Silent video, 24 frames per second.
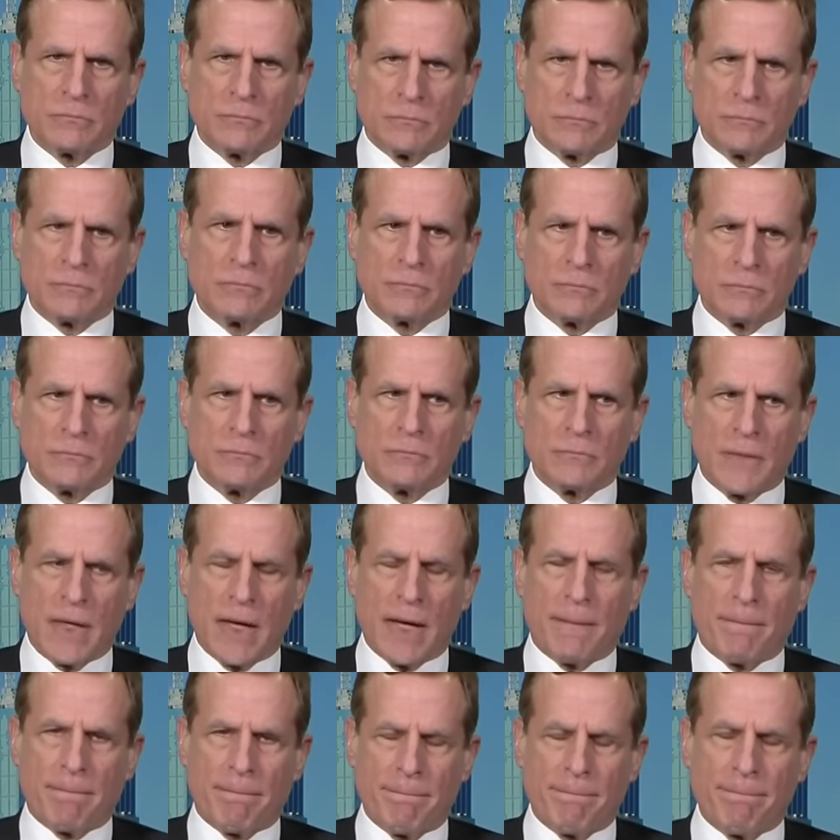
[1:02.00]

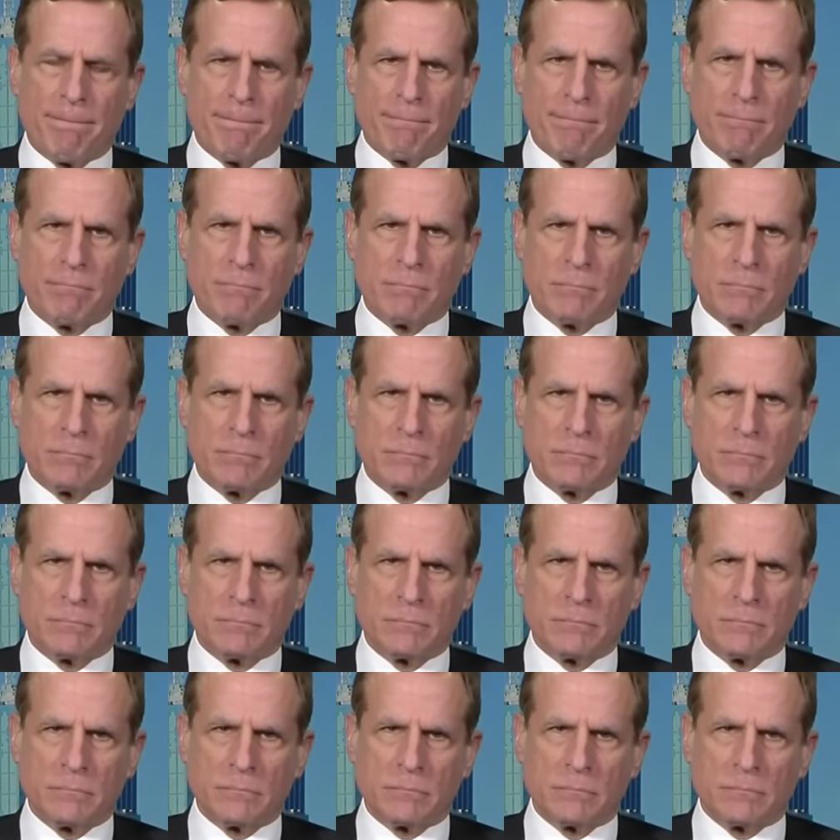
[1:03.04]

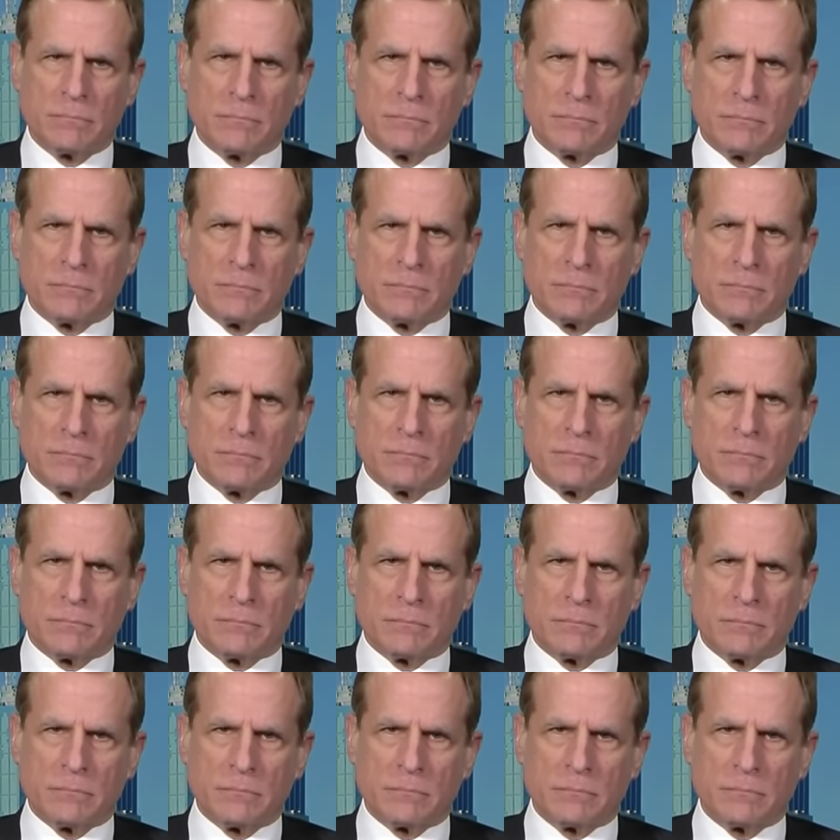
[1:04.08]

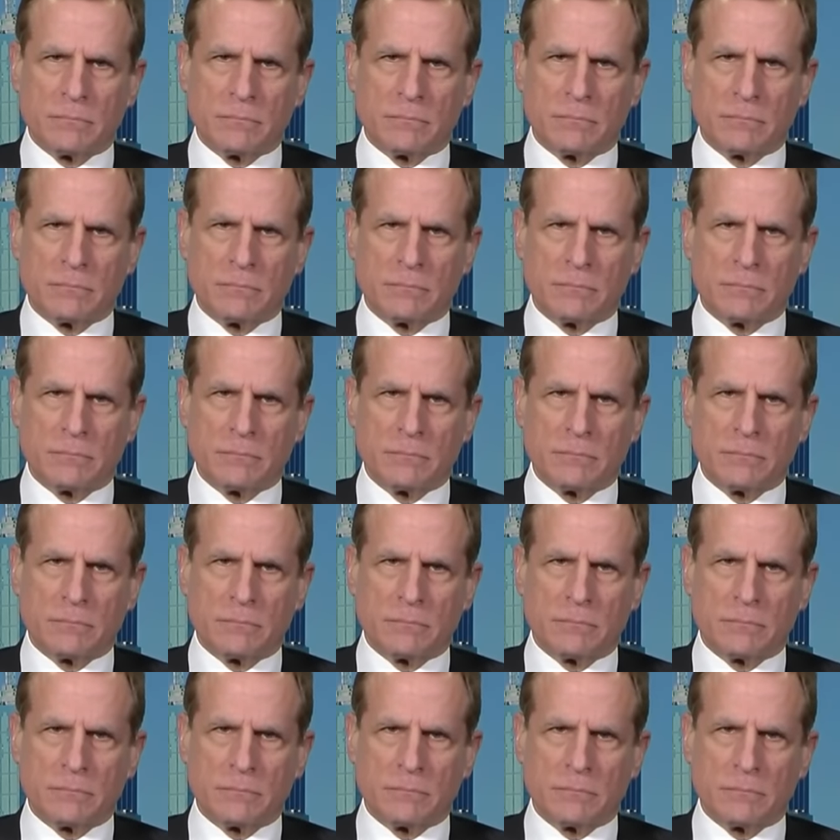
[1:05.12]

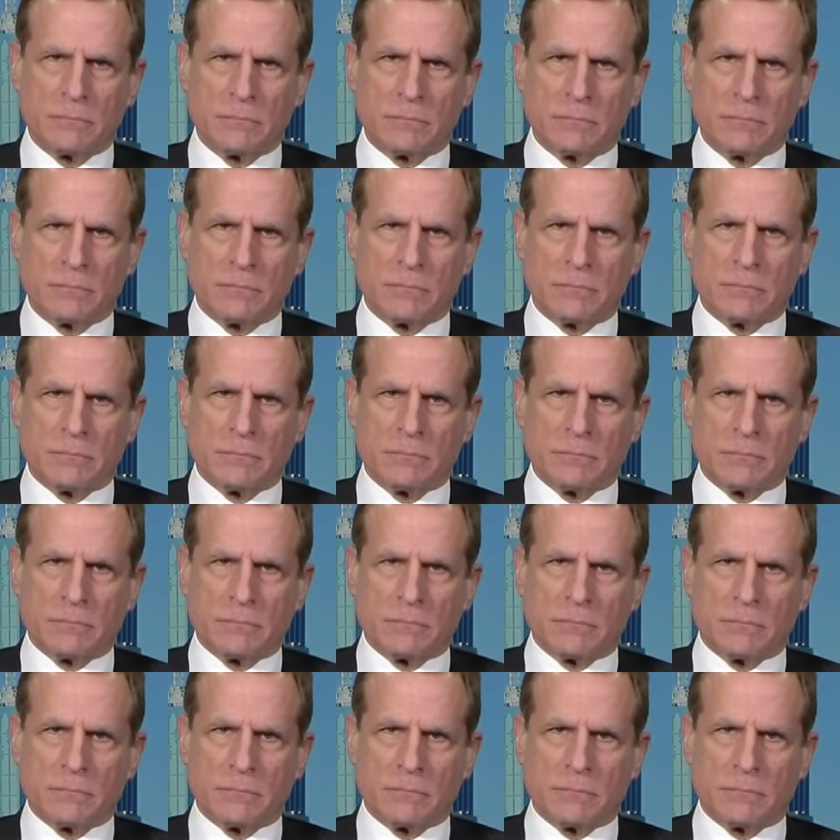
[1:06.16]
(silent)